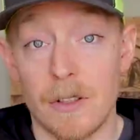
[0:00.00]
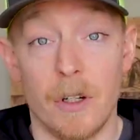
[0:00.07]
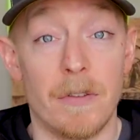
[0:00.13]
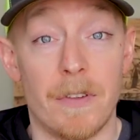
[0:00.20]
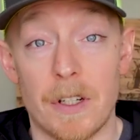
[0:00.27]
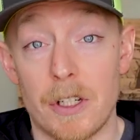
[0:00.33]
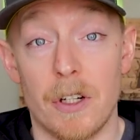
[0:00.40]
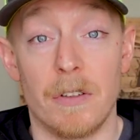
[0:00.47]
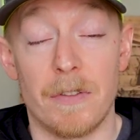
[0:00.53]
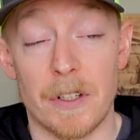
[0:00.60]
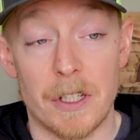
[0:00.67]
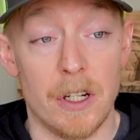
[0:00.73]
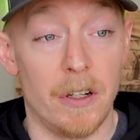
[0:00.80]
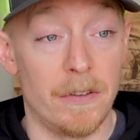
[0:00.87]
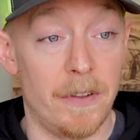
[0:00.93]
No fish, no
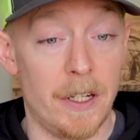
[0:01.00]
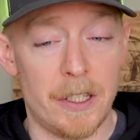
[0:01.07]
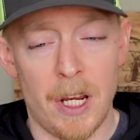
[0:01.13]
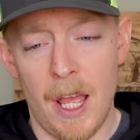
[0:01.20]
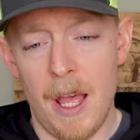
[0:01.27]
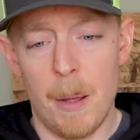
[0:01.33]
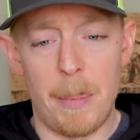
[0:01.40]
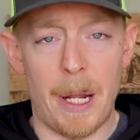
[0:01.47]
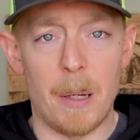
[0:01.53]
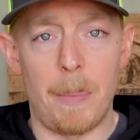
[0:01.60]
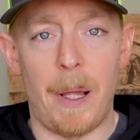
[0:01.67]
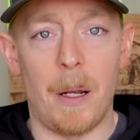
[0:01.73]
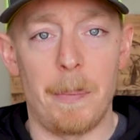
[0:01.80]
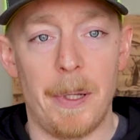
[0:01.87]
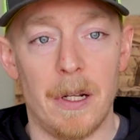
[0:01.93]
fish, no fish. Pedal,
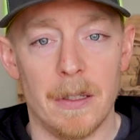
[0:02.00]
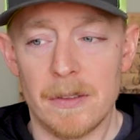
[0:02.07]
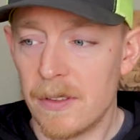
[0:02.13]
pedal, pedal,